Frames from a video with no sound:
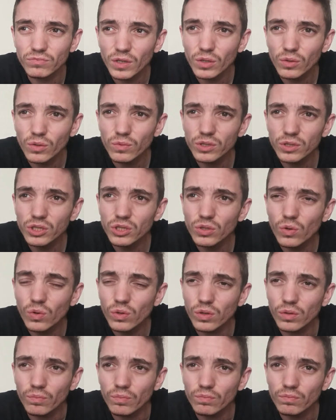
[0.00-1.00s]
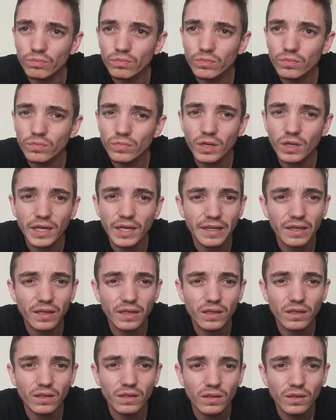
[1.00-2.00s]
what do you call them? Like
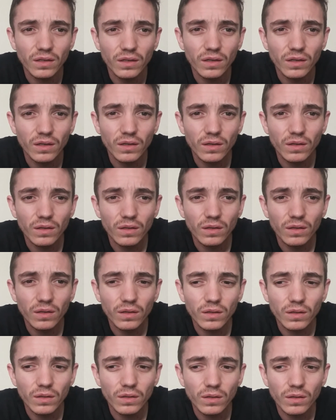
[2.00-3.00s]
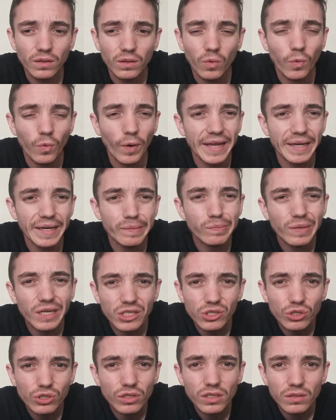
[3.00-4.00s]
a weight
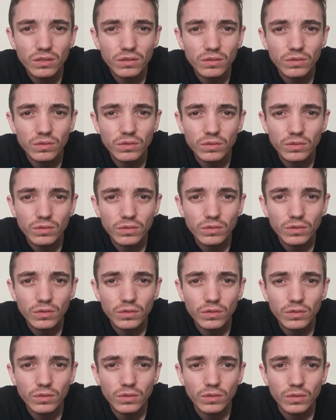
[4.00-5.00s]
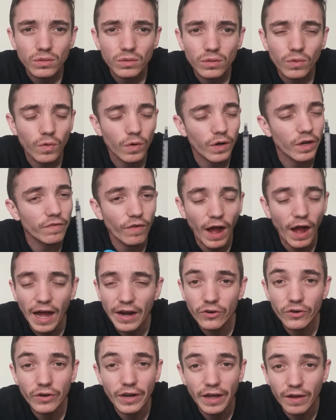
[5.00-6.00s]
measurer, whatever. I
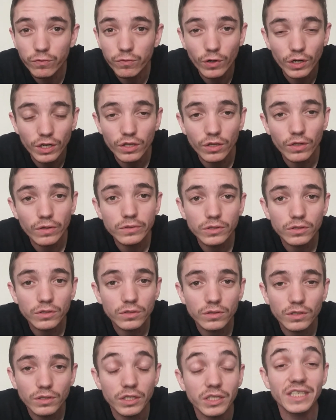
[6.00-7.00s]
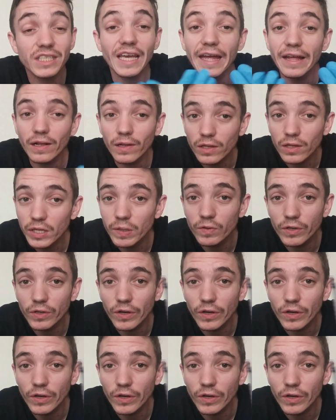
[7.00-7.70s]
don't have one of those. A scale. There we